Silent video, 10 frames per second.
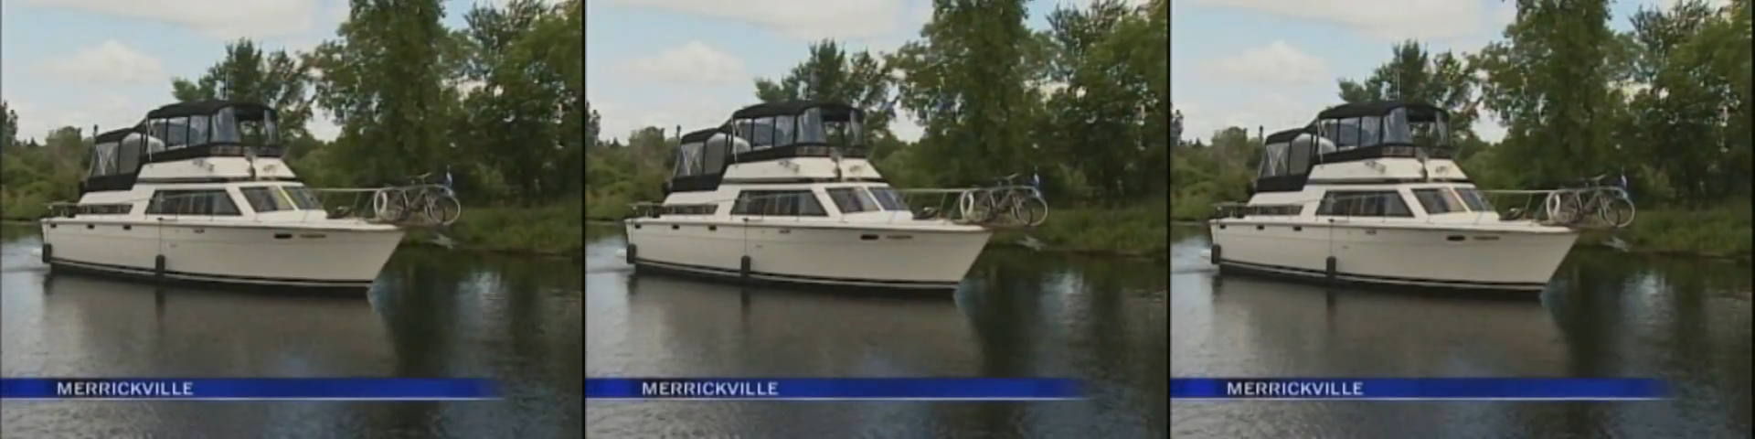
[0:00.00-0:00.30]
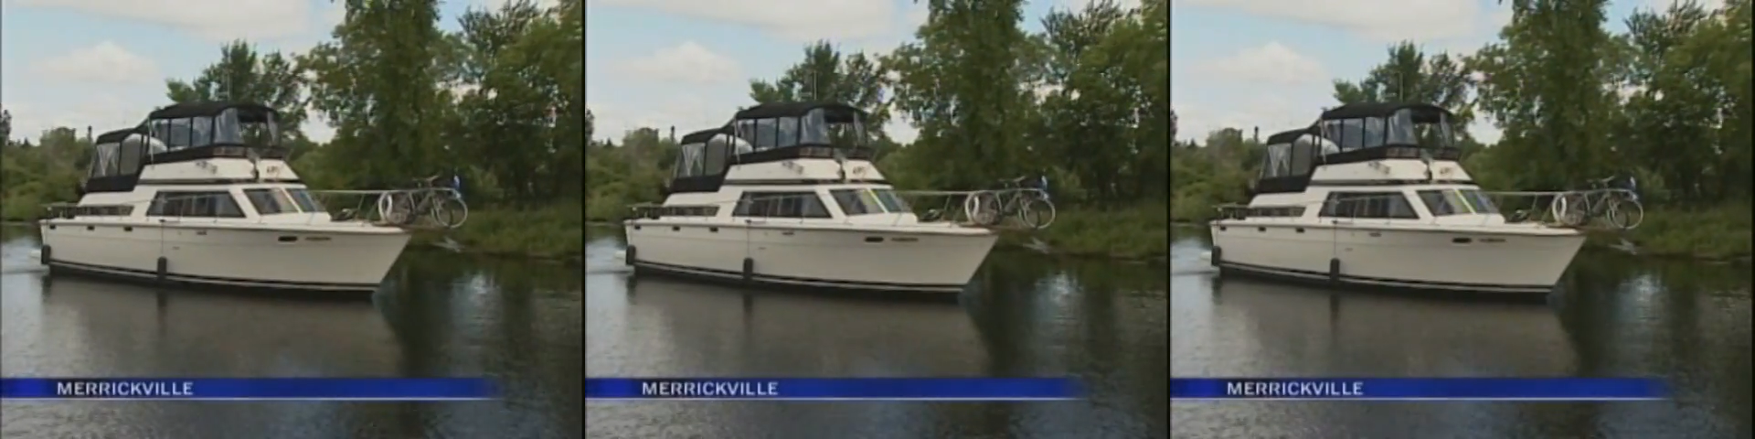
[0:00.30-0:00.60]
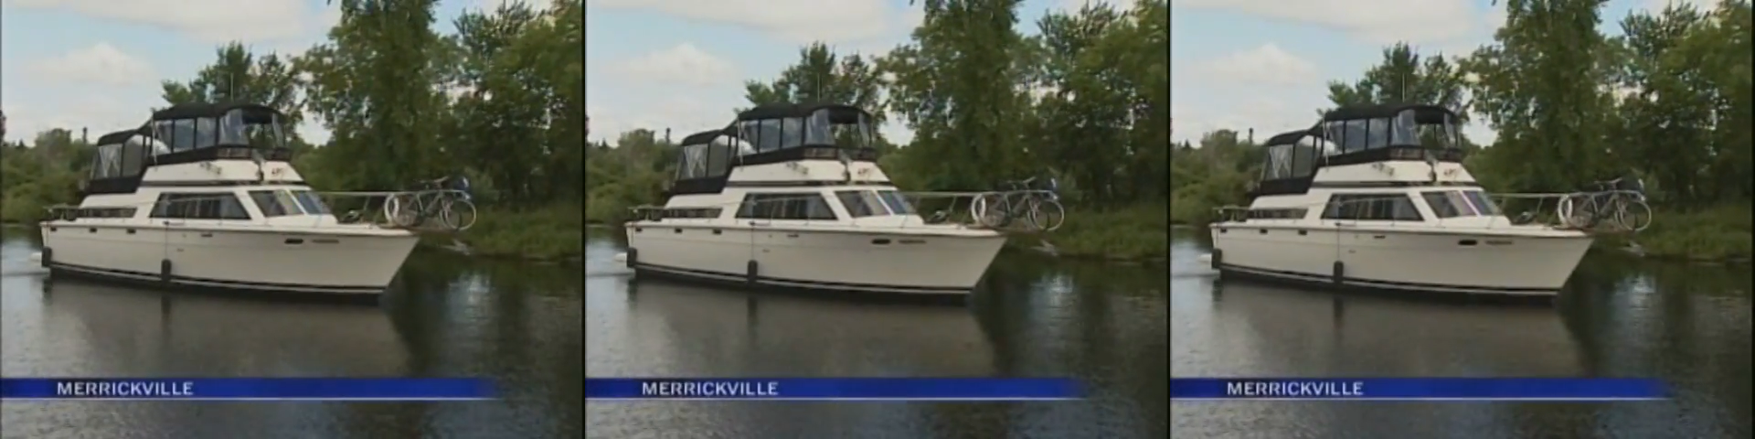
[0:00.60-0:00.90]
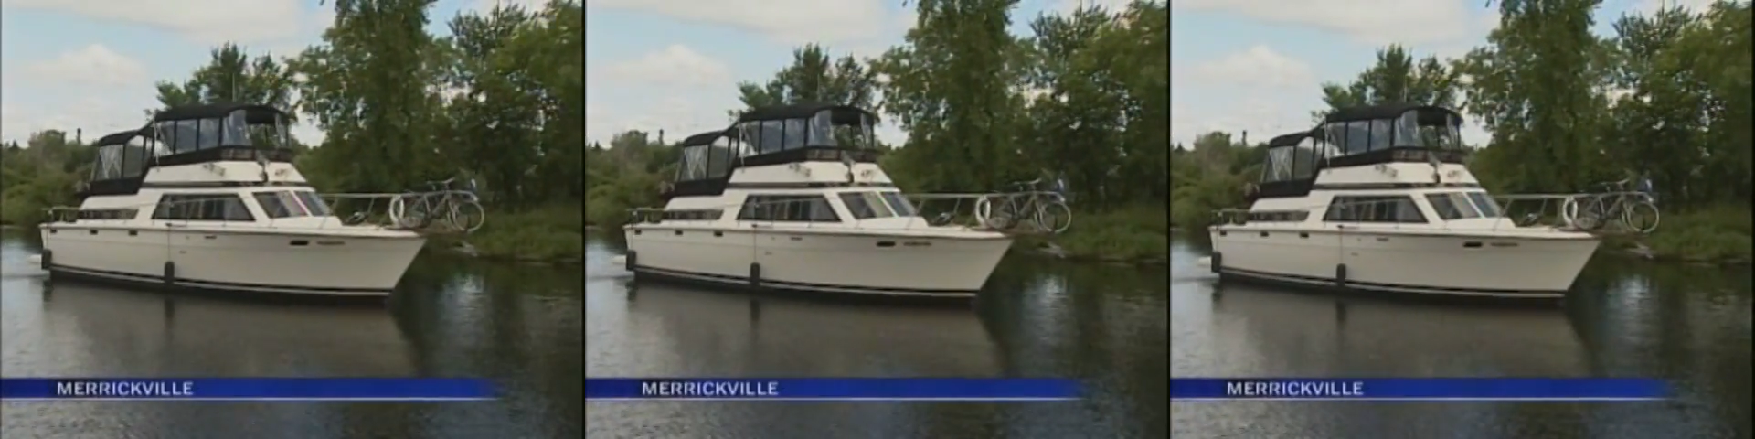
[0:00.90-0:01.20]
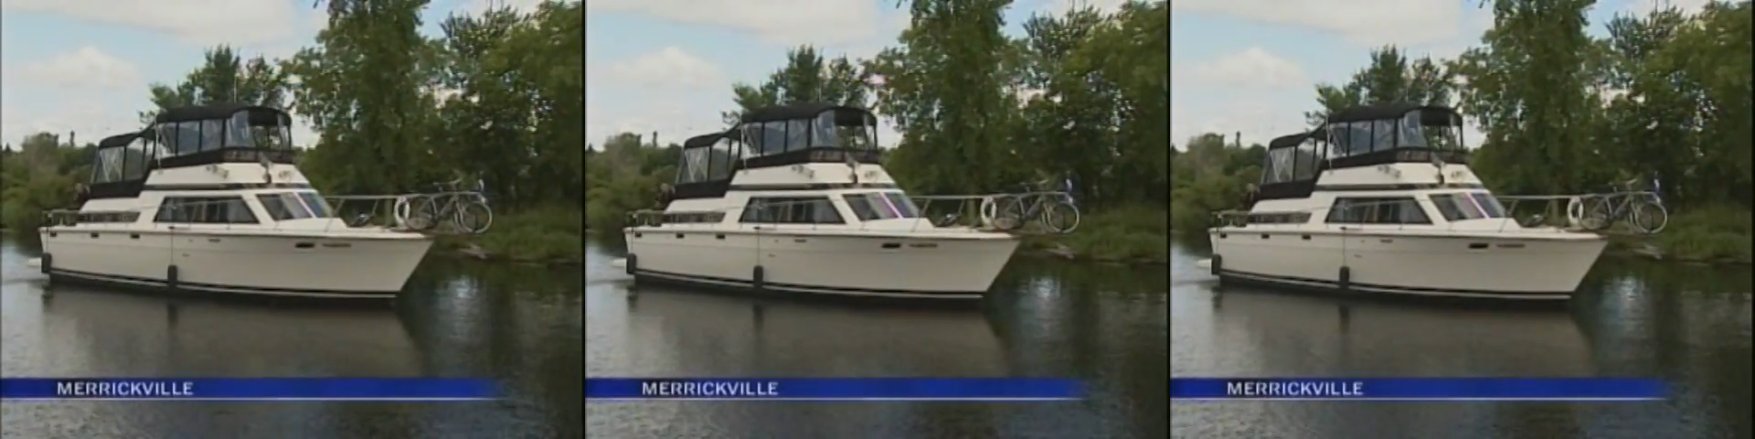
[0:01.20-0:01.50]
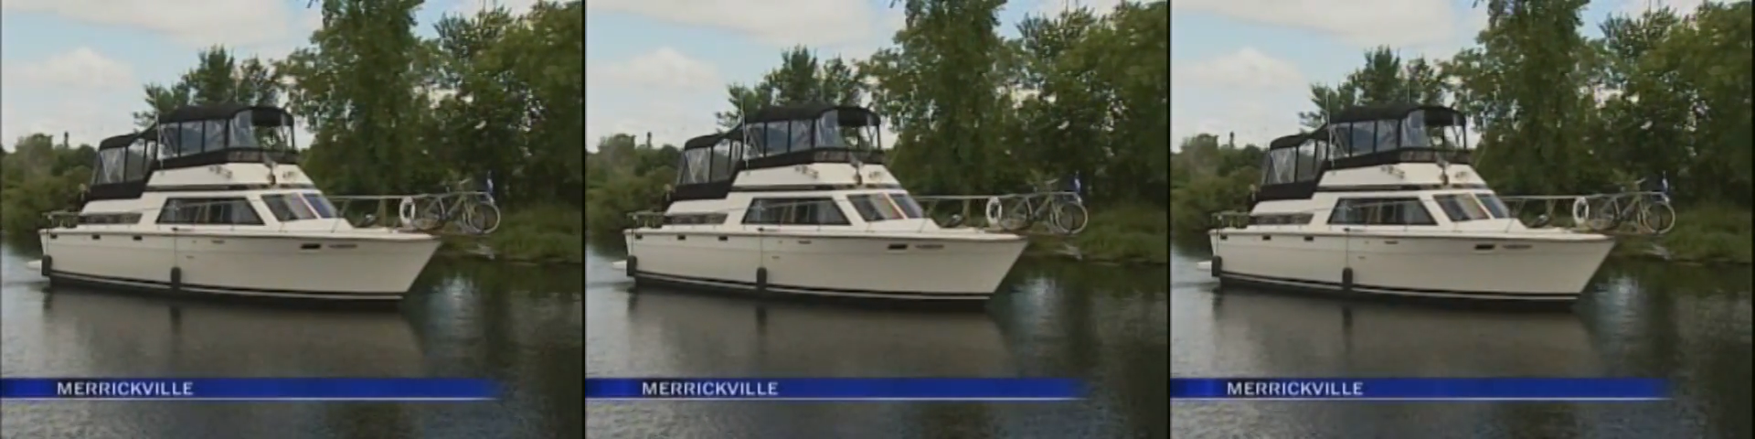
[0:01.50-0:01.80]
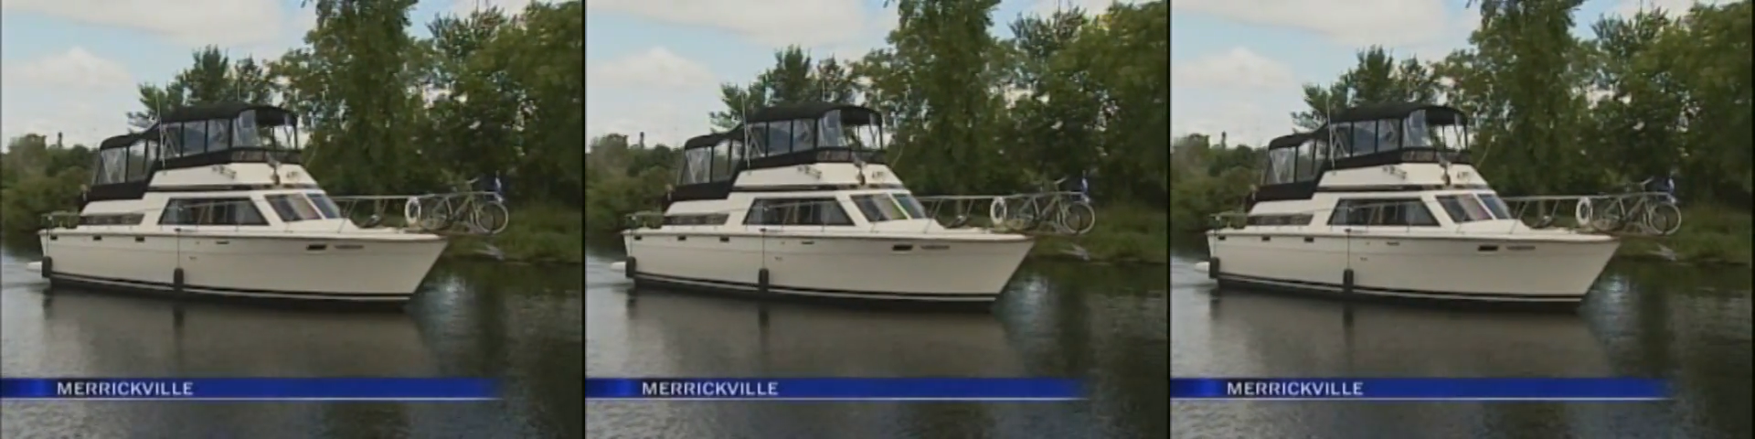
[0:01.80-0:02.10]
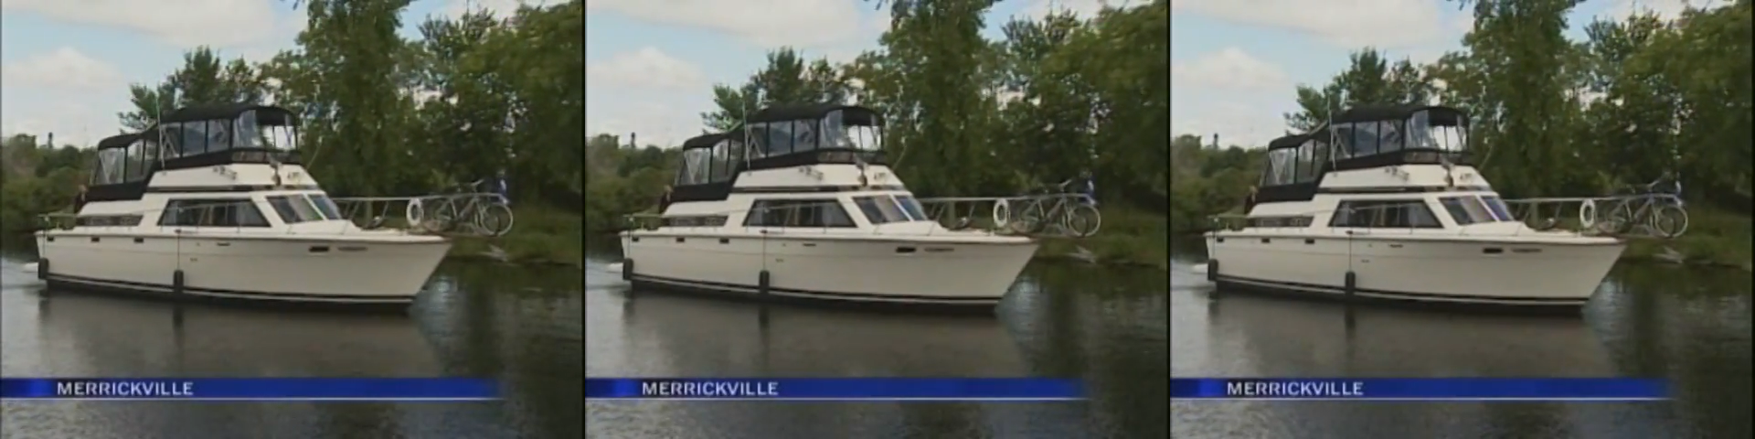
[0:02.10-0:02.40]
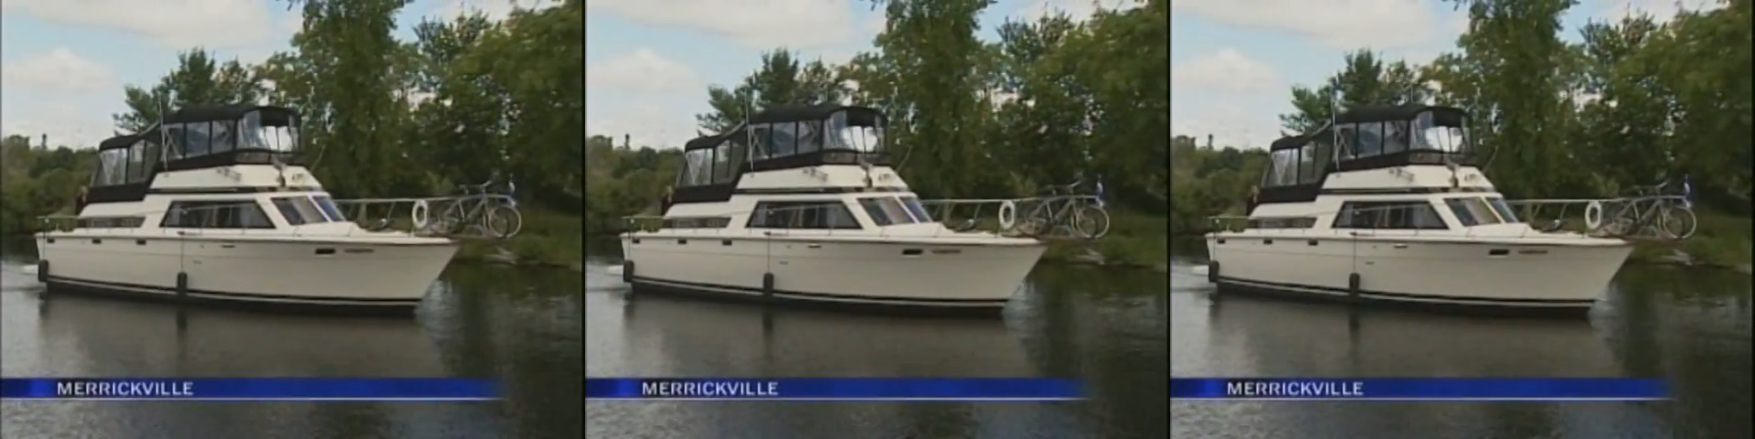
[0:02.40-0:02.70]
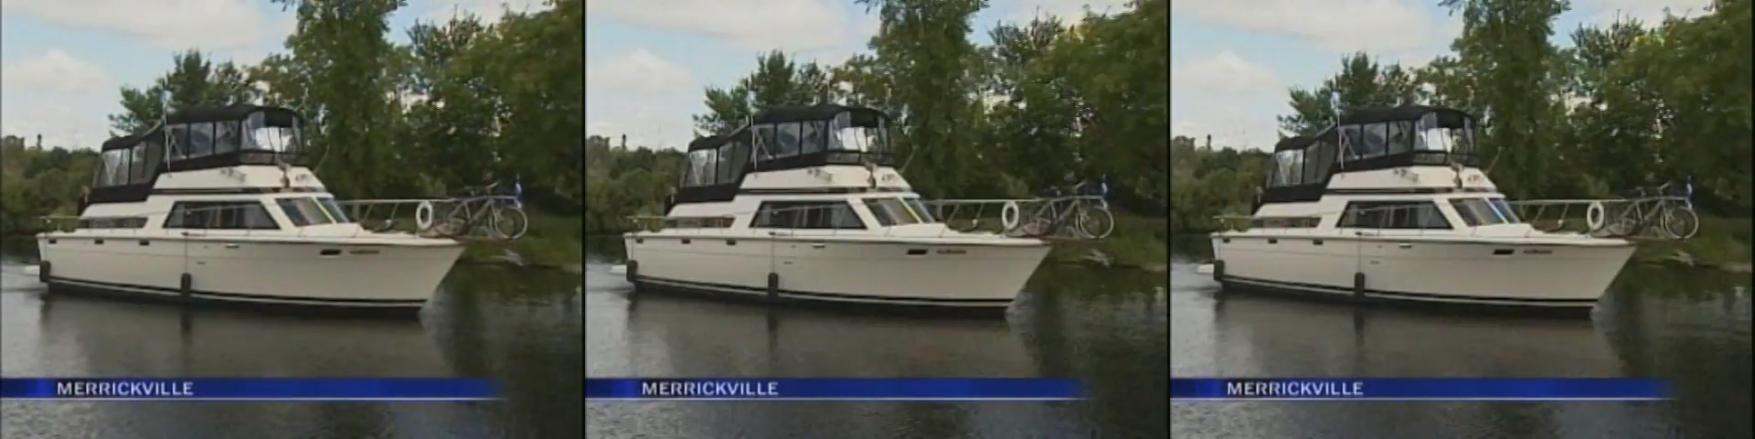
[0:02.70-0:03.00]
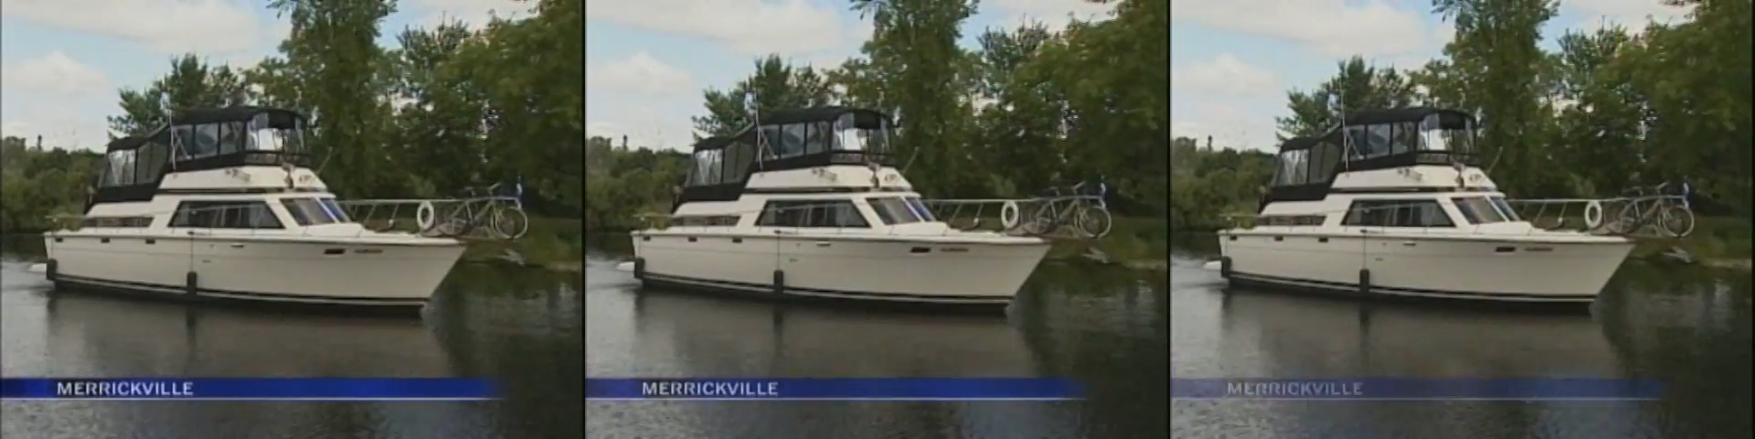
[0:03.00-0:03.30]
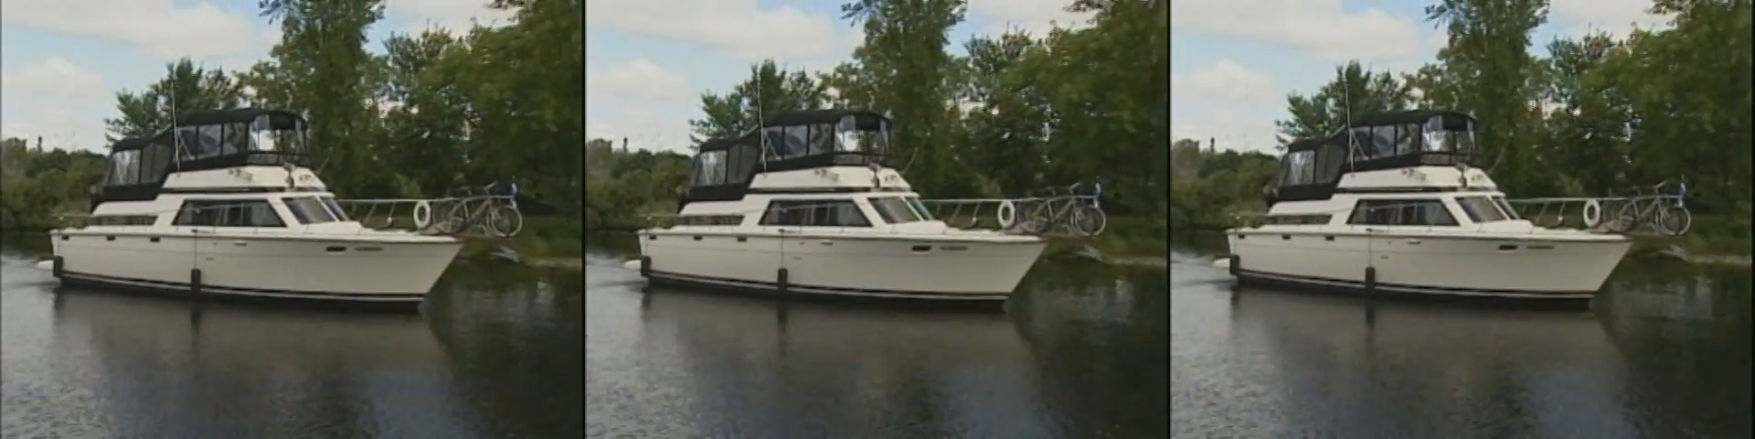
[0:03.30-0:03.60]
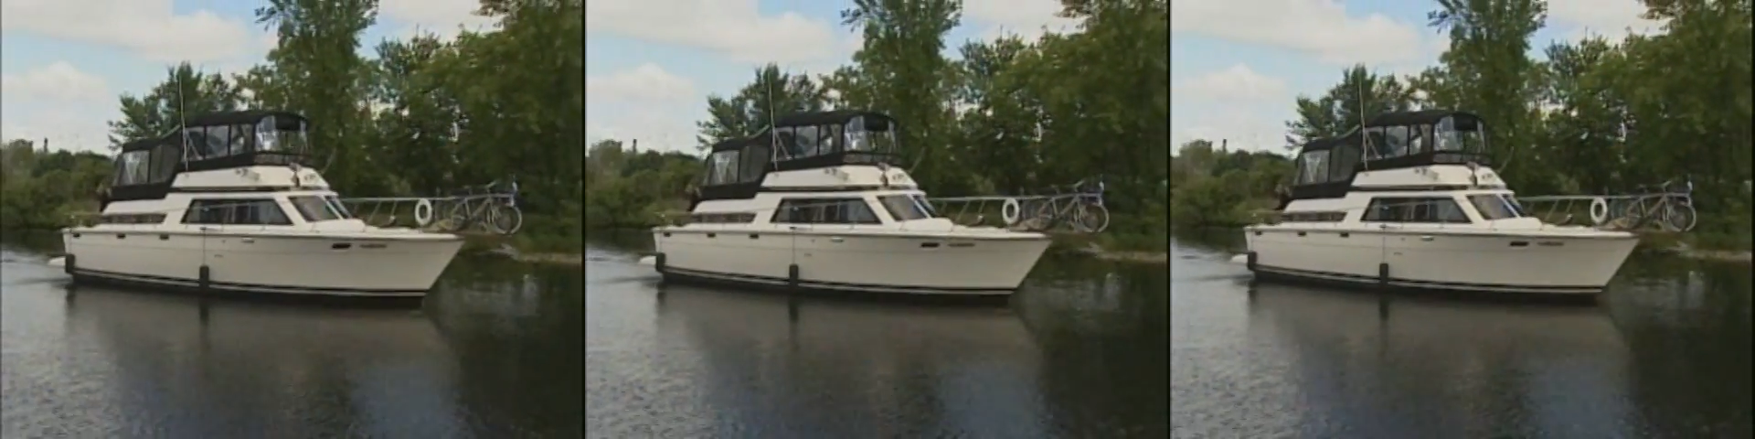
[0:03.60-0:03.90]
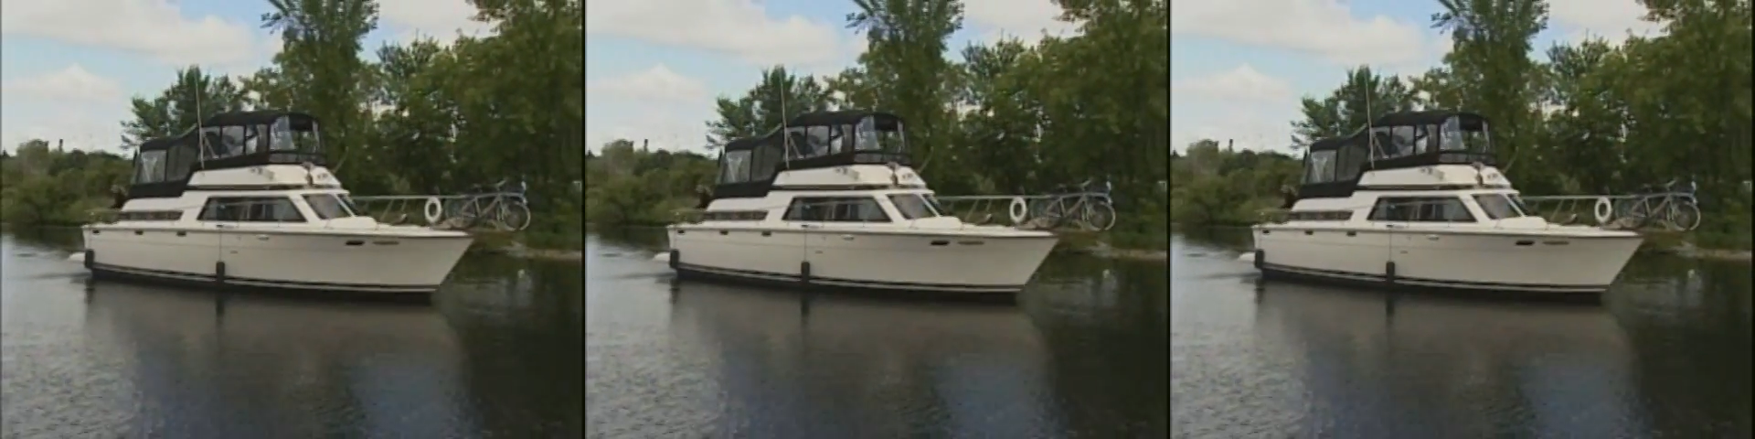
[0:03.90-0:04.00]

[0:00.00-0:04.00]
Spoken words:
No face is visible, so there are no lips to read.